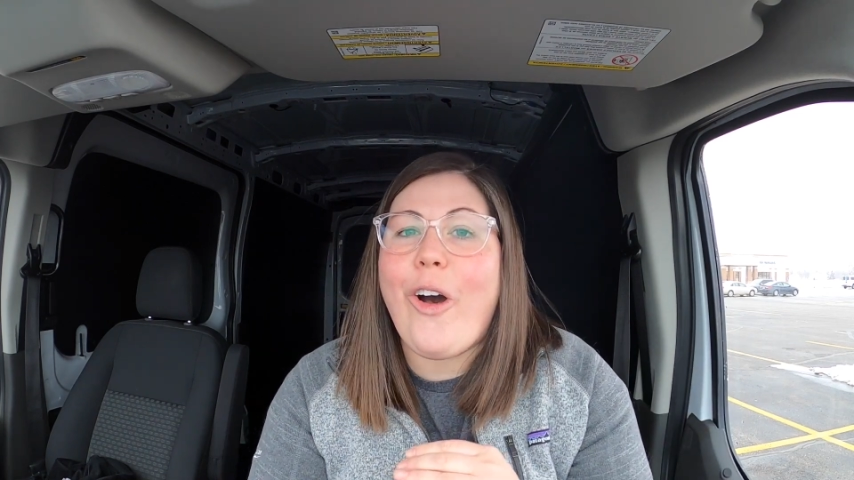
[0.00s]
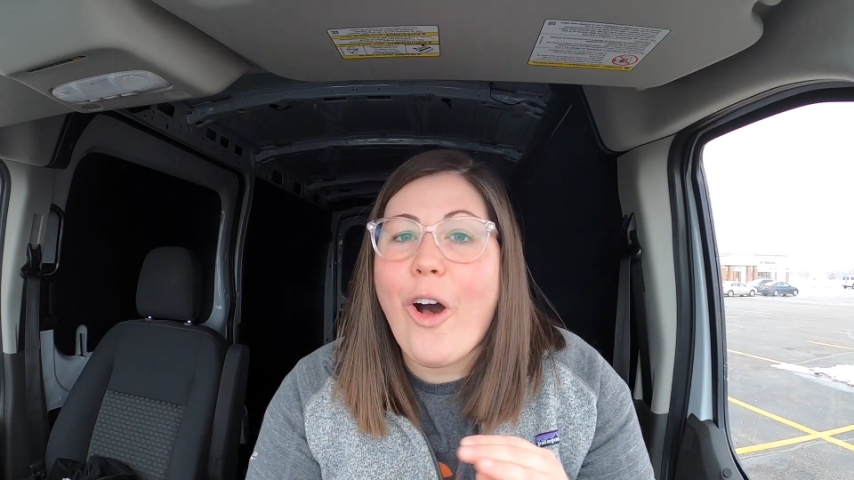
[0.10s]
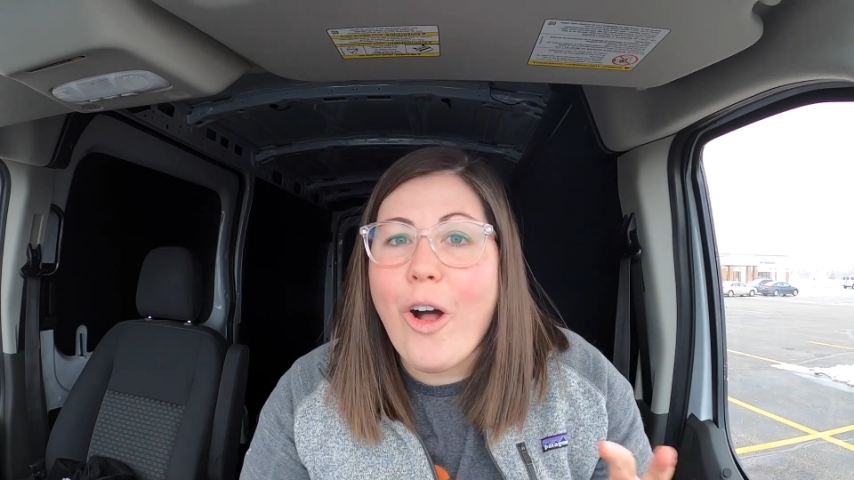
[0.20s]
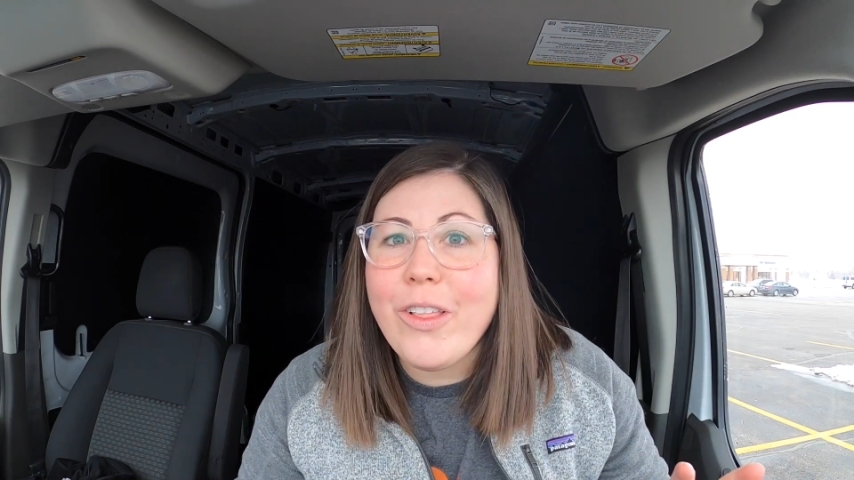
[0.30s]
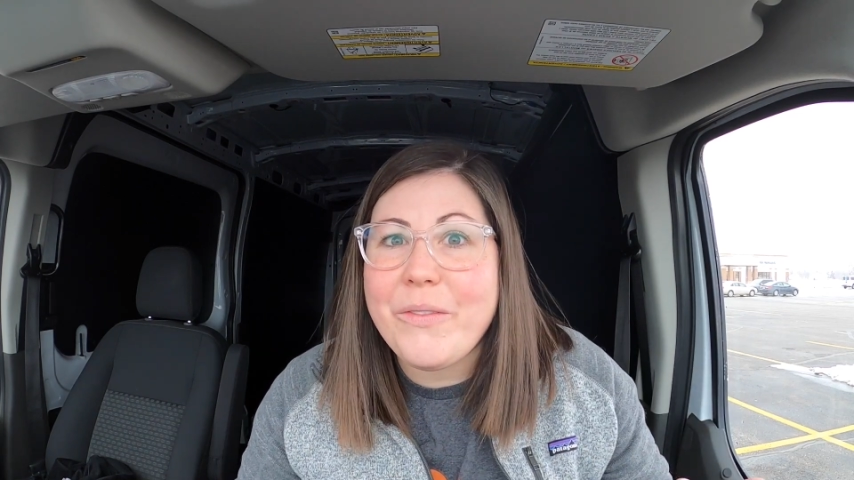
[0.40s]

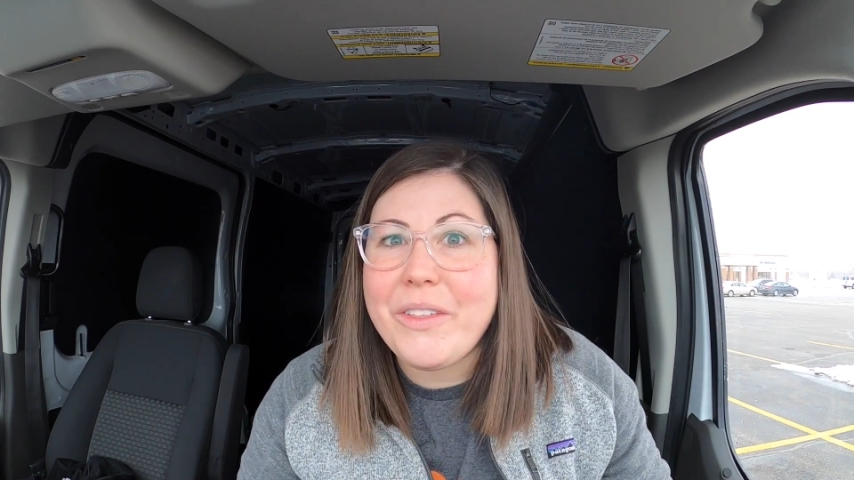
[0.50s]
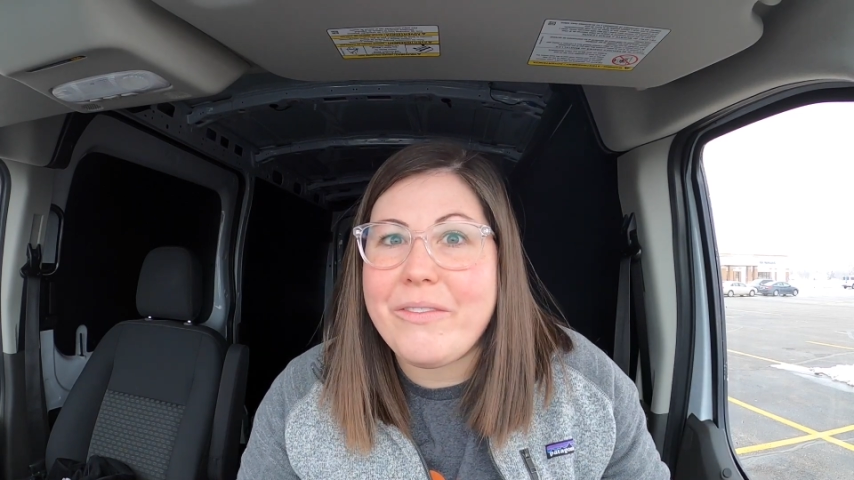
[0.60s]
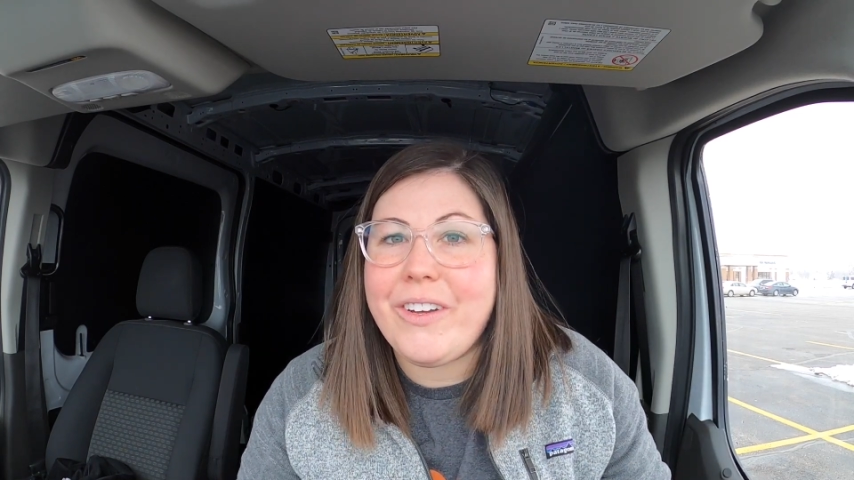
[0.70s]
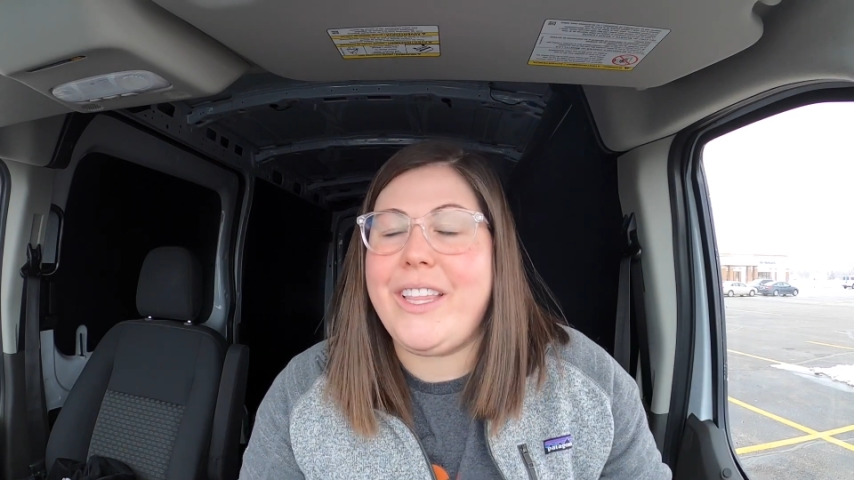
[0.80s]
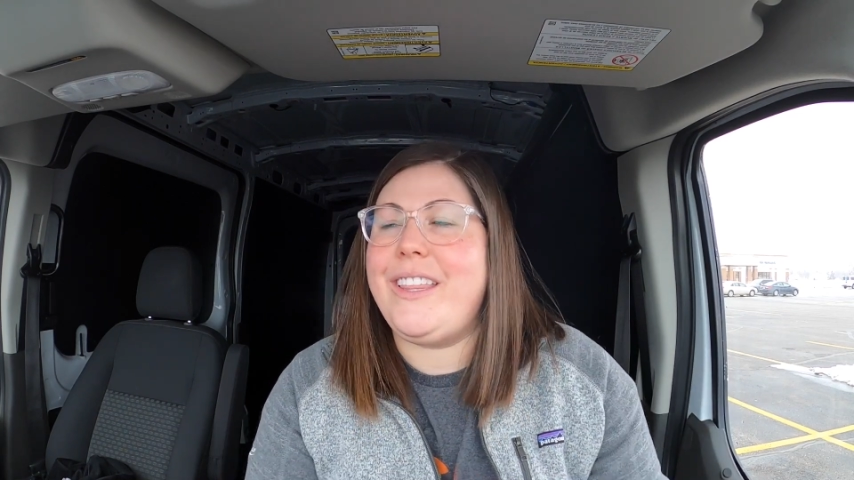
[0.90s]
all of the
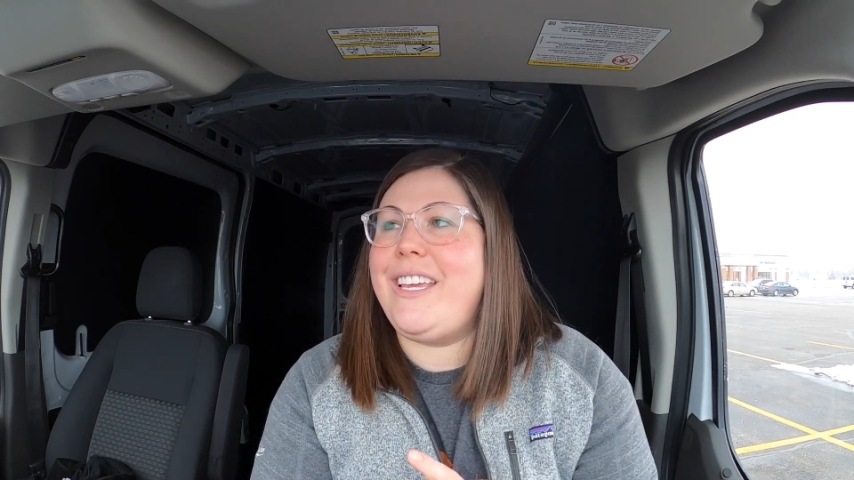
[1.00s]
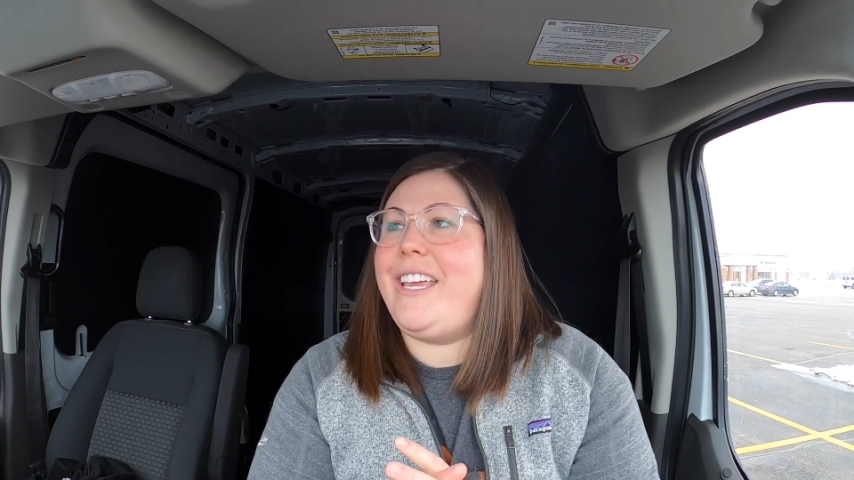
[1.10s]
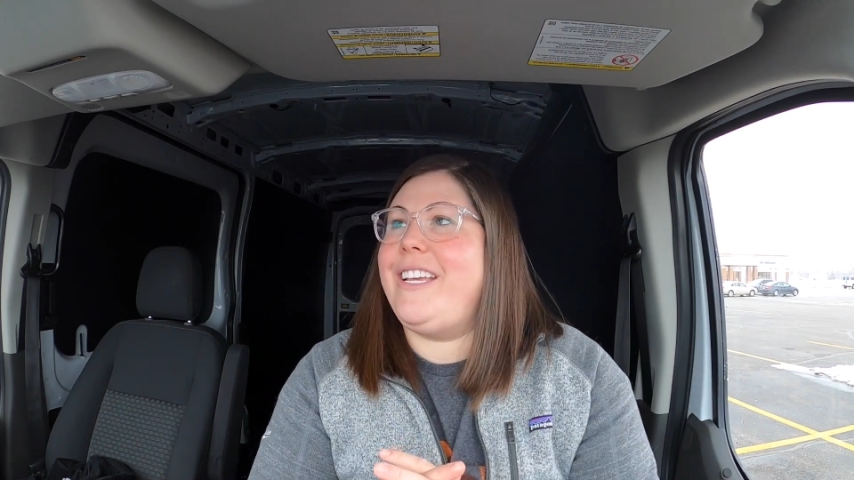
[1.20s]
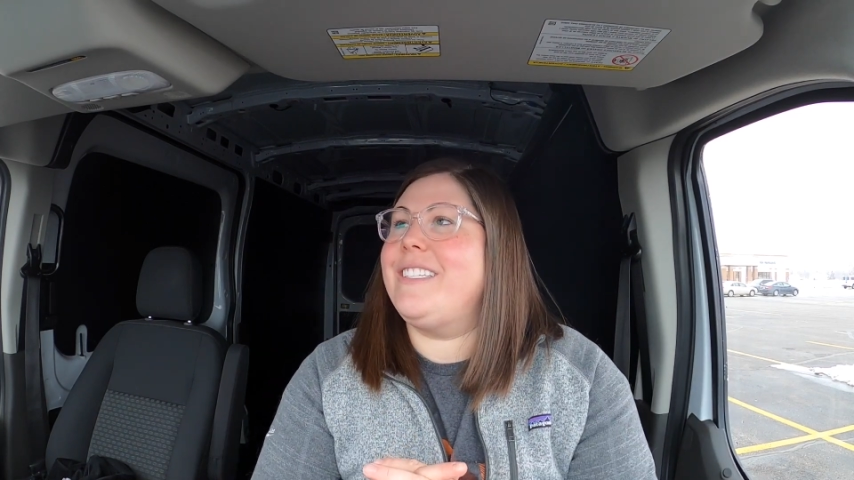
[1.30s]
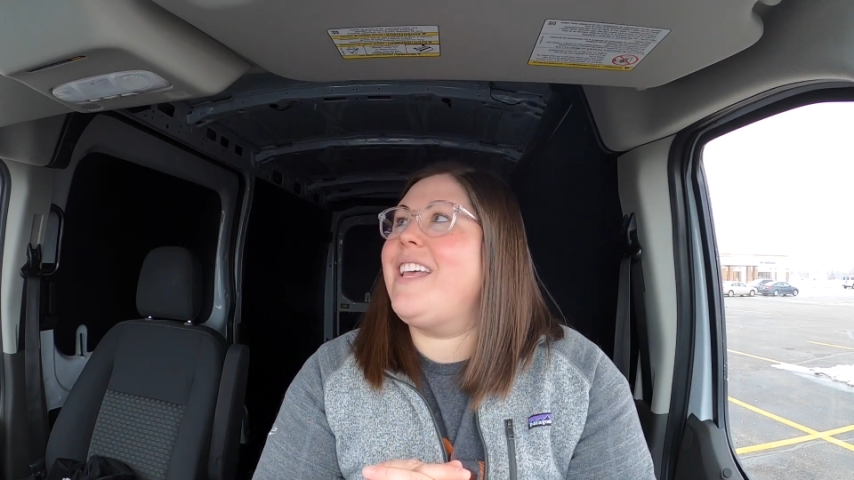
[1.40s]
fun
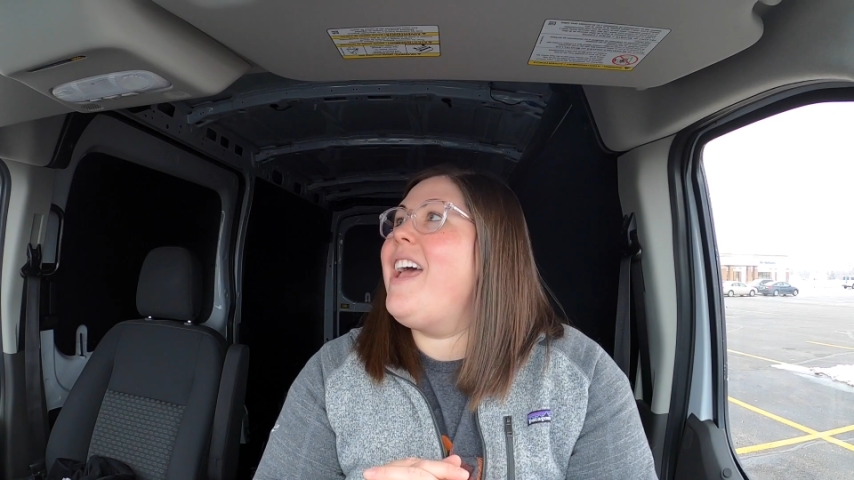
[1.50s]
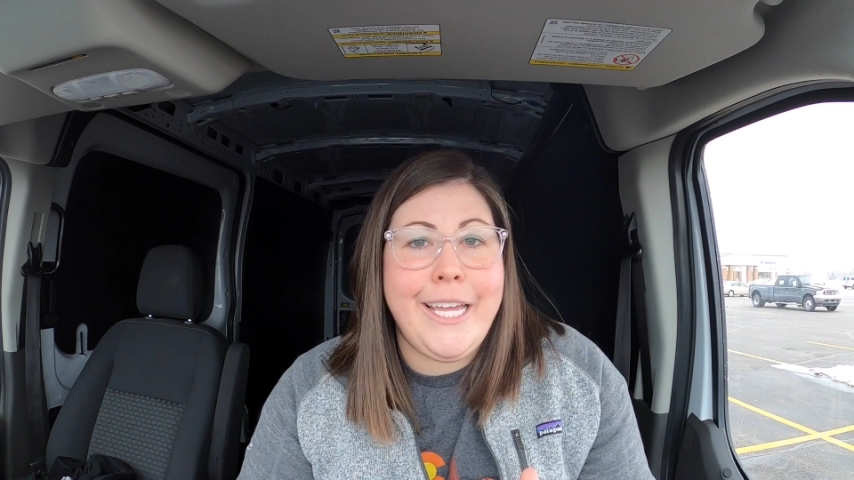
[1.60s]
things.